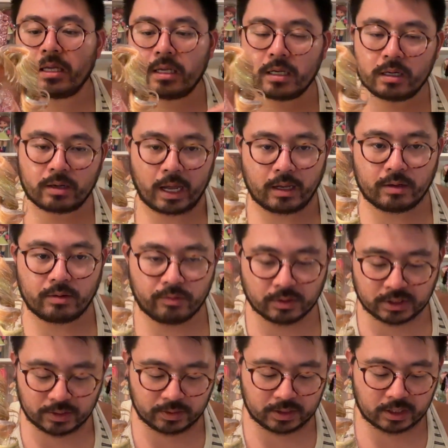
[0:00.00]
okay, we'll
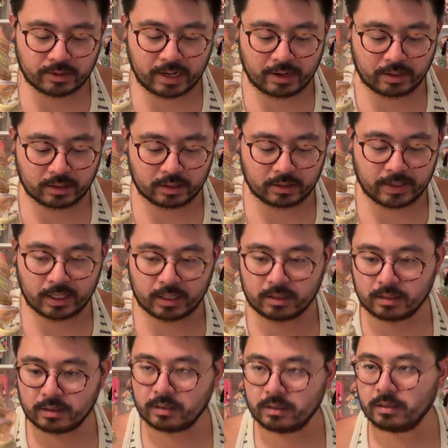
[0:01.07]
deal with the crown in a little bit.
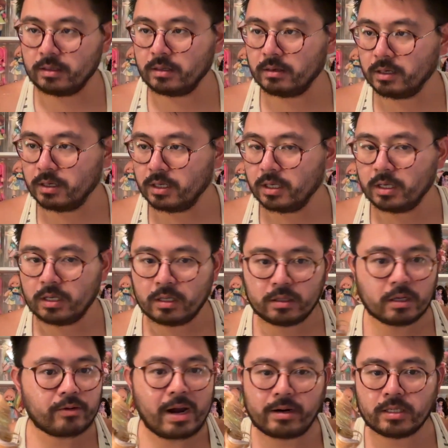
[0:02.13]
The
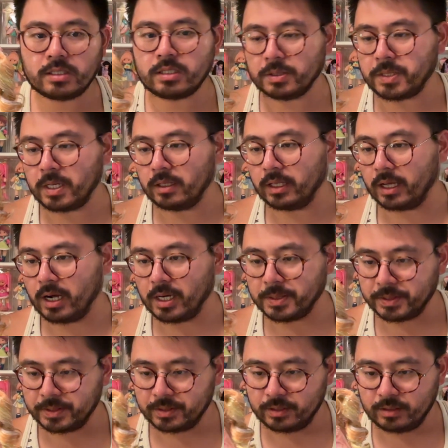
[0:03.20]
crown is still falling off.
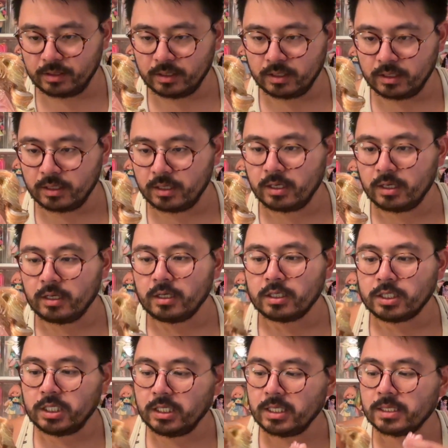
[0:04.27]

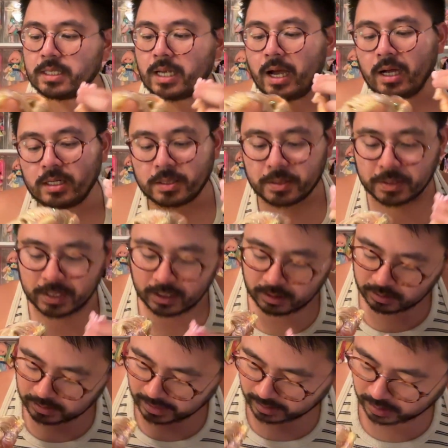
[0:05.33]
She does not feel
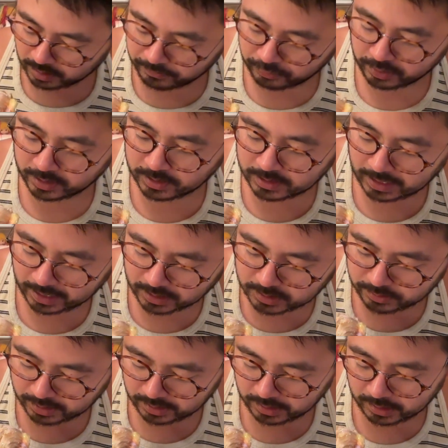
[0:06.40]
like a princess
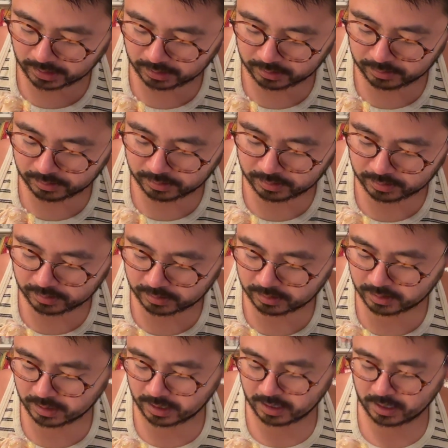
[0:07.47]
right now.
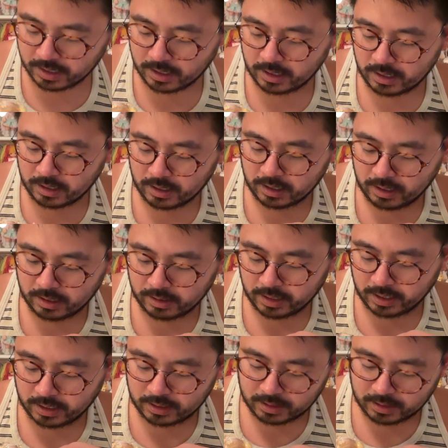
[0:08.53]
All right.